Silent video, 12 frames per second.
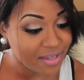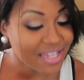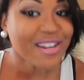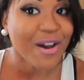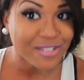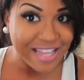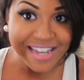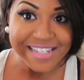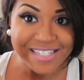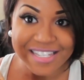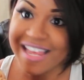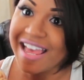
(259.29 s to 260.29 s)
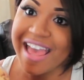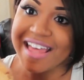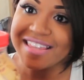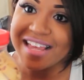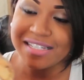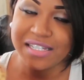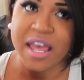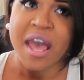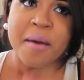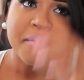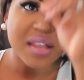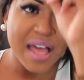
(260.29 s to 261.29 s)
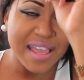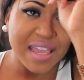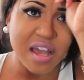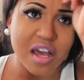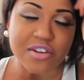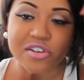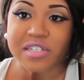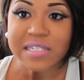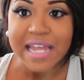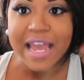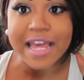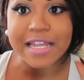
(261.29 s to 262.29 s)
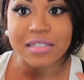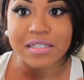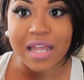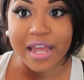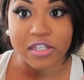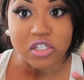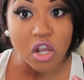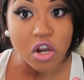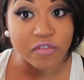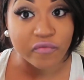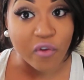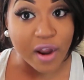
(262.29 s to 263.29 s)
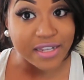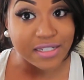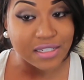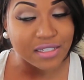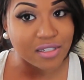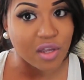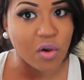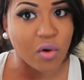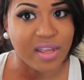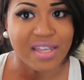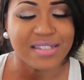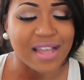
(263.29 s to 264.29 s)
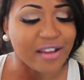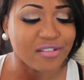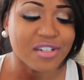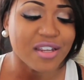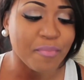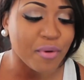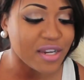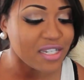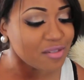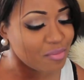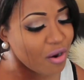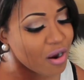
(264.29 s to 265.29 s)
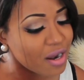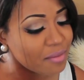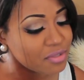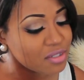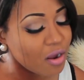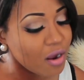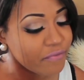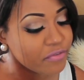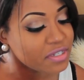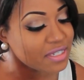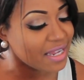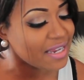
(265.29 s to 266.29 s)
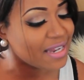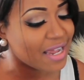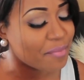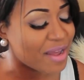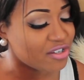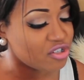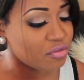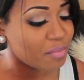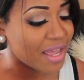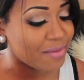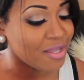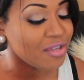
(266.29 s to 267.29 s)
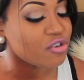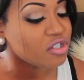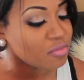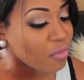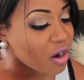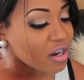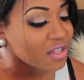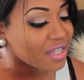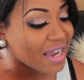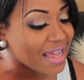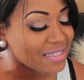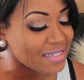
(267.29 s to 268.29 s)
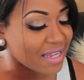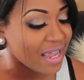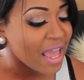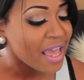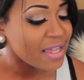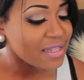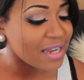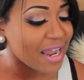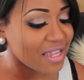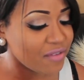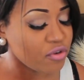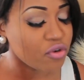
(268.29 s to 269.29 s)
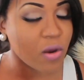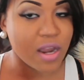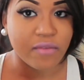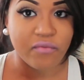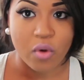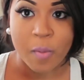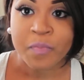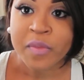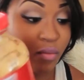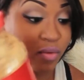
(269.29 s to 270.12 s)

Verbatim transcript: He knows how to sit and that's it. But like he understands like certain phrases so he's actually pretty smart. I'm sorry for saying that about you baby. You're smarter than I say, than I give you credit for.